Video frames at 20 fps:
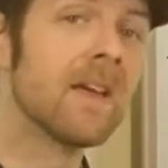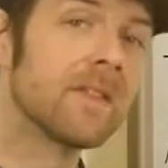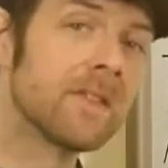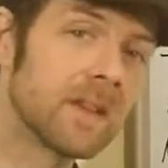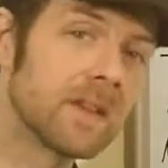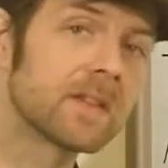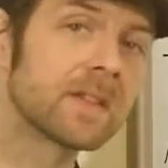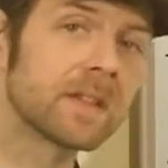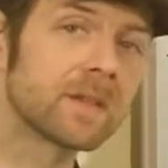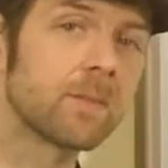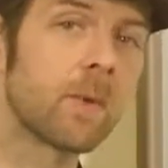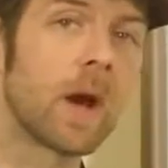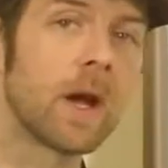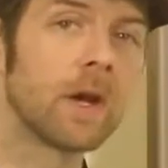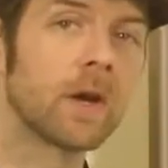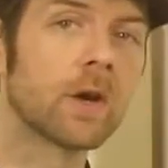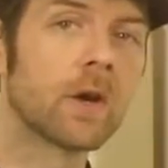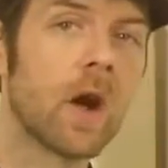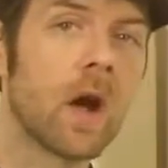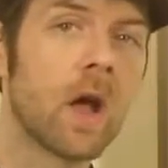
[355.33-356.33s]
This is why
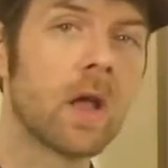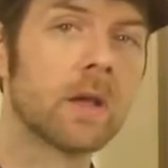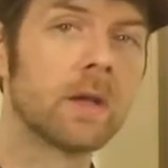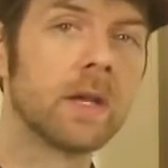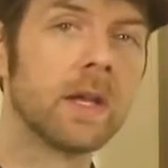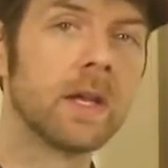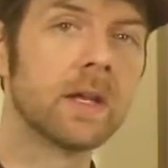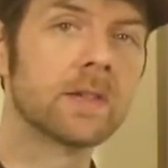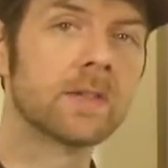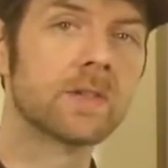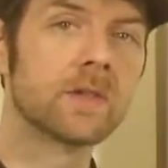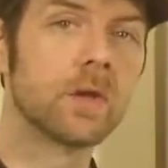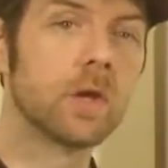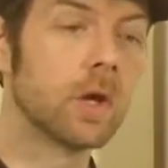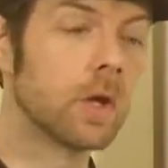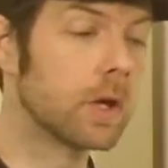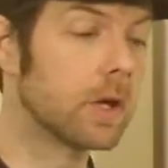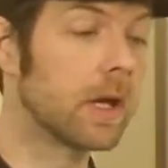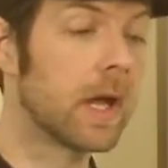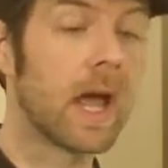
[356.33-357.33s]
your colony is
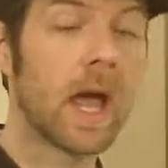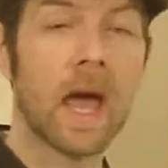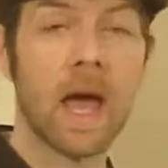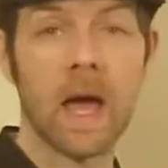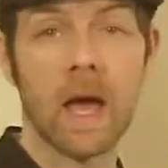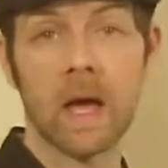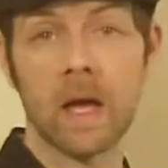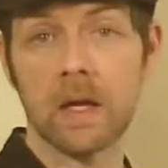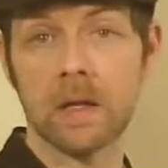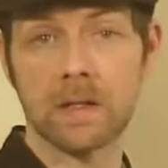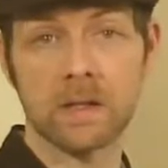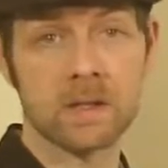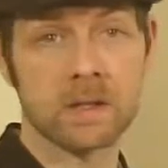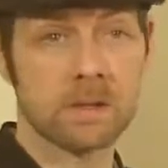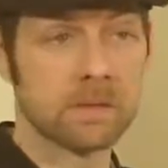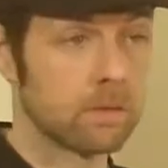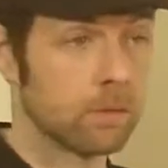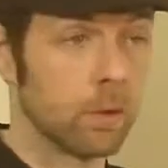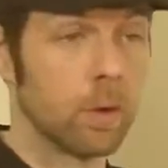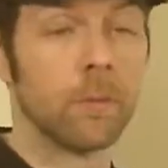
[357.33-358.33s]
good
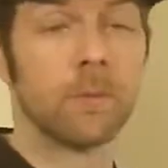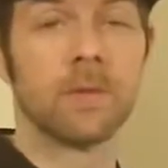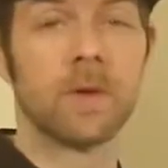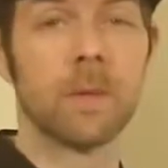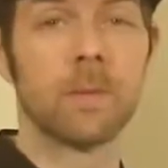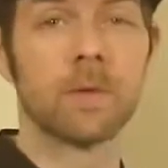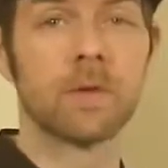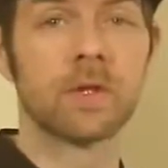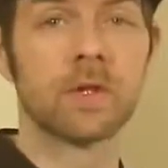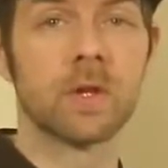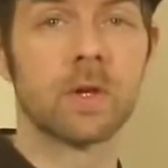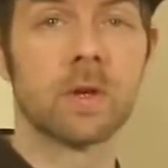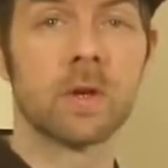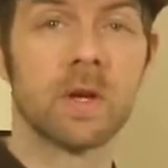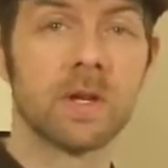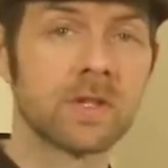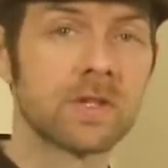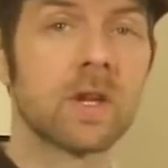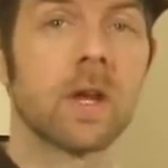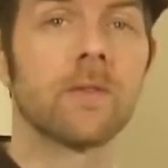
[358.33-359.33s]
at room temperature
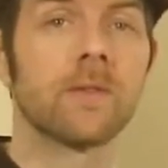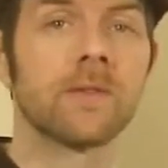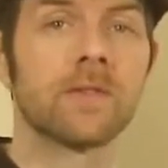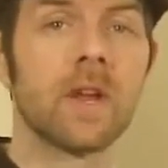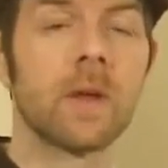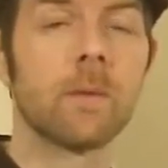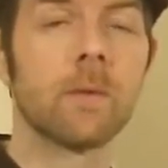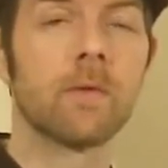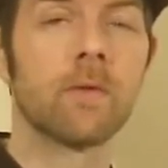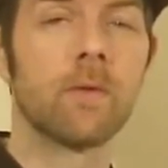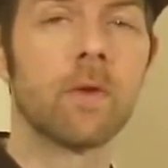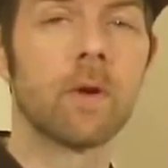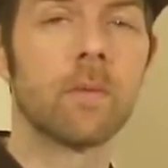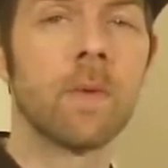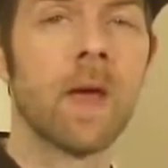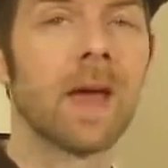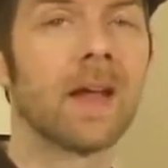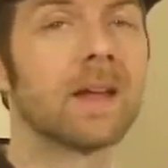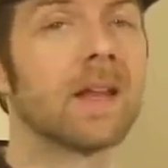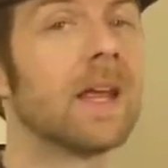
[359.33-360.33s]
in a shelf-stable
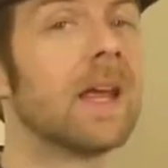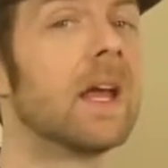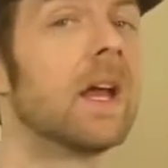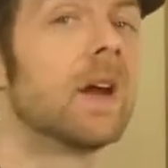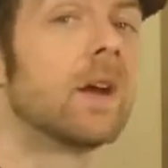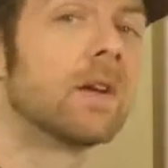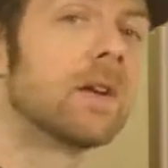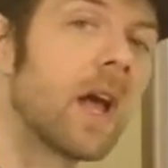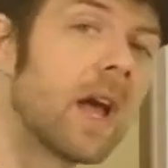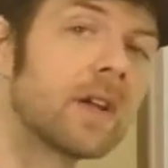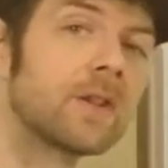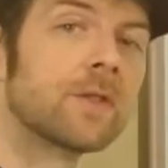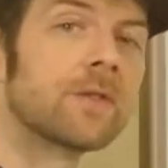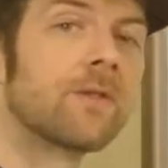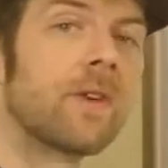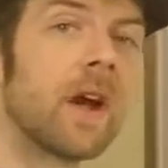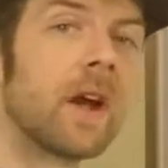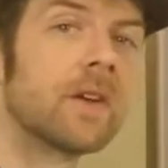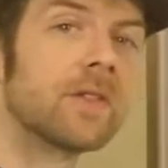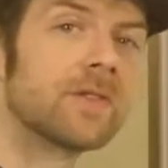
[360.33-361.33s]
format.
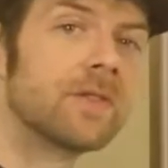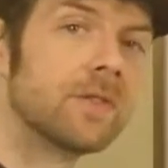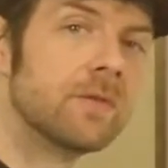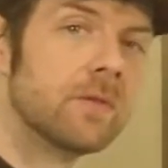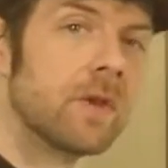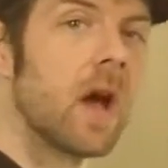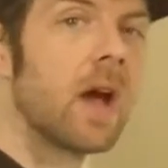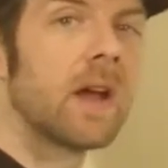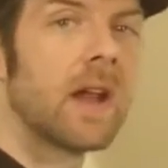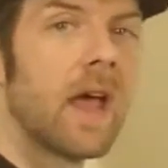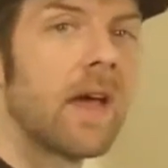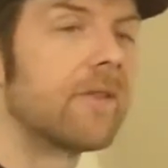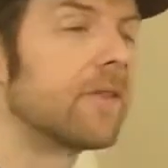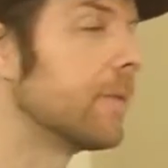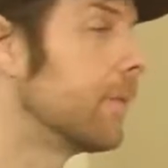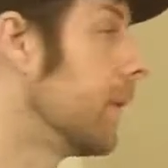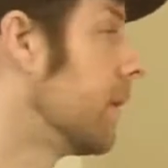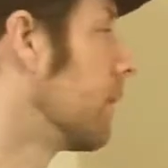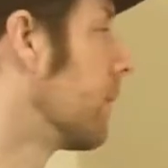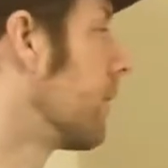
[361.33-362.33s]
Nitrifiers do not have to be